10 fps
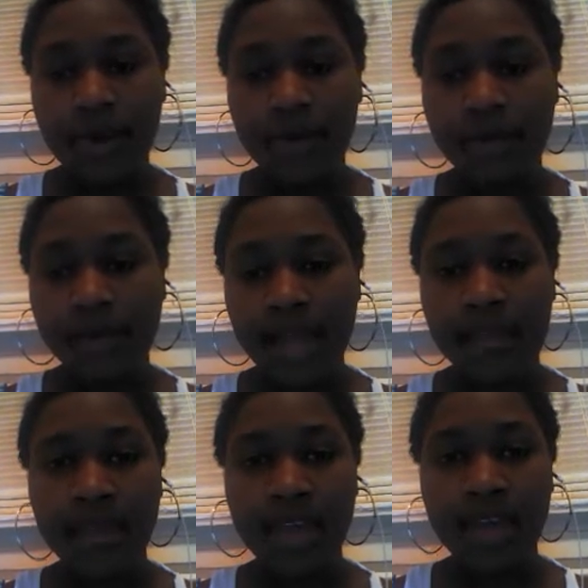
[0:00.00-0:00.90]
Black
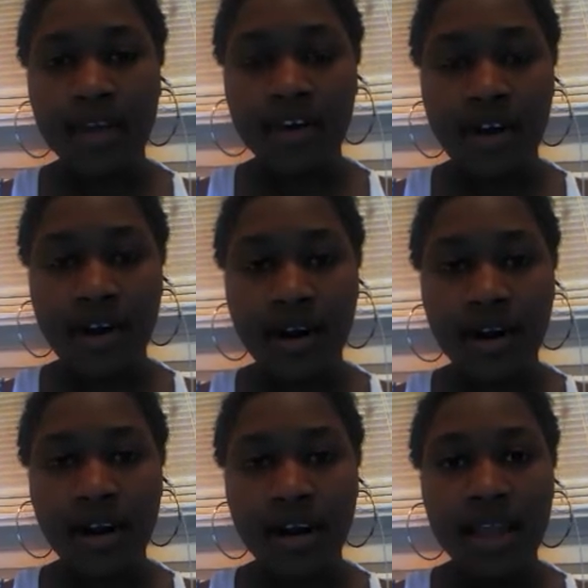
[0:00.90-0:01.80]
men
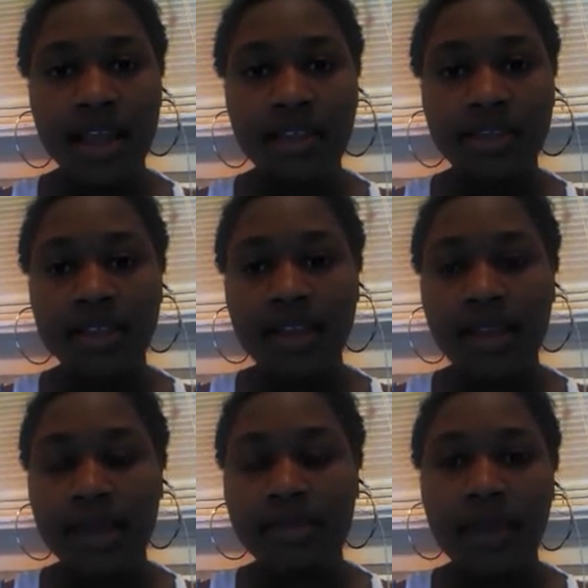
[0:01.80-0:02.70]
are looking
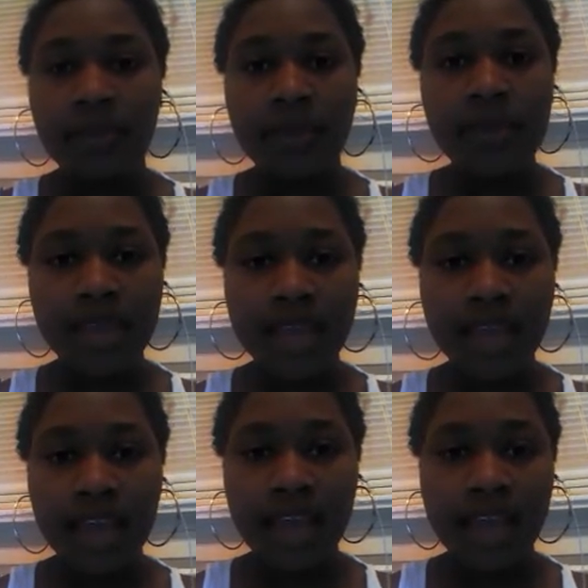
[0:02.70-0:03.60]
at black women
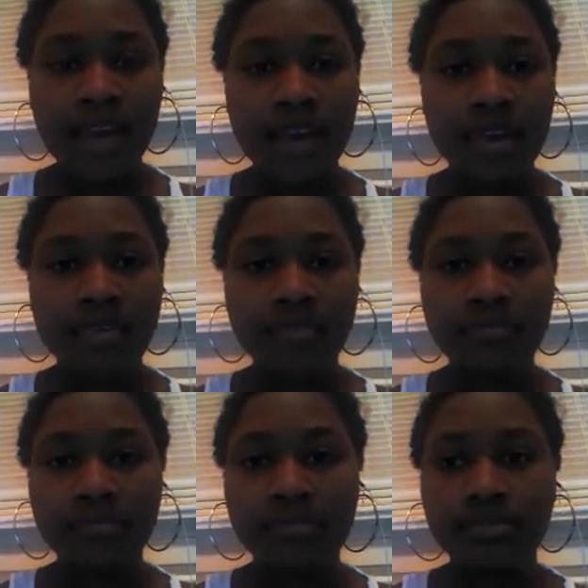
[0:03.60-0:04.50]
and
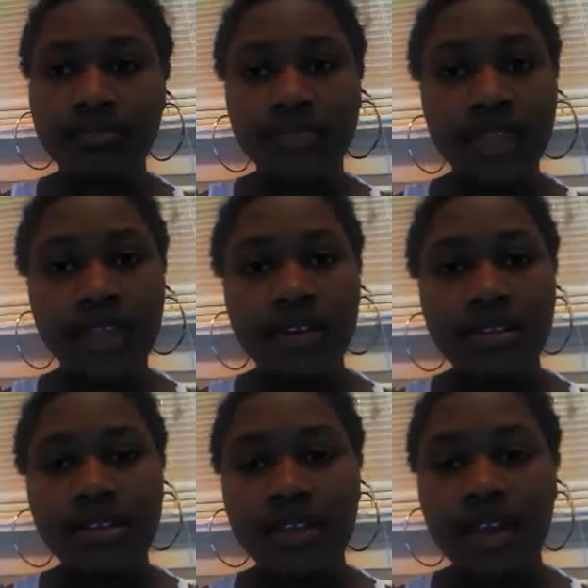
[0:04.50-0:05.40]

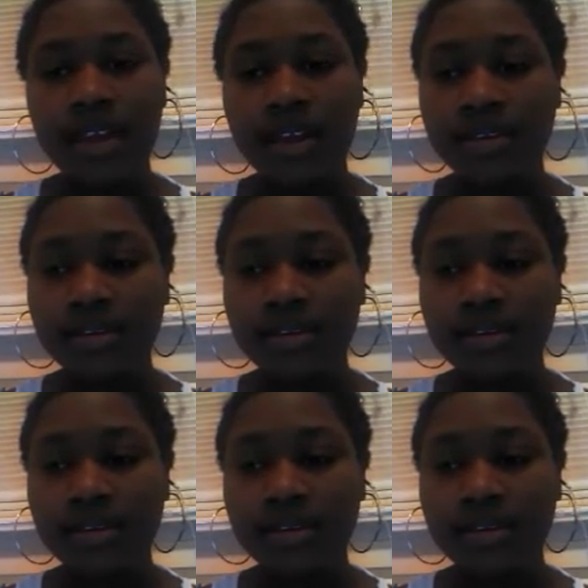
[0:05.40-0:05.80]
saying,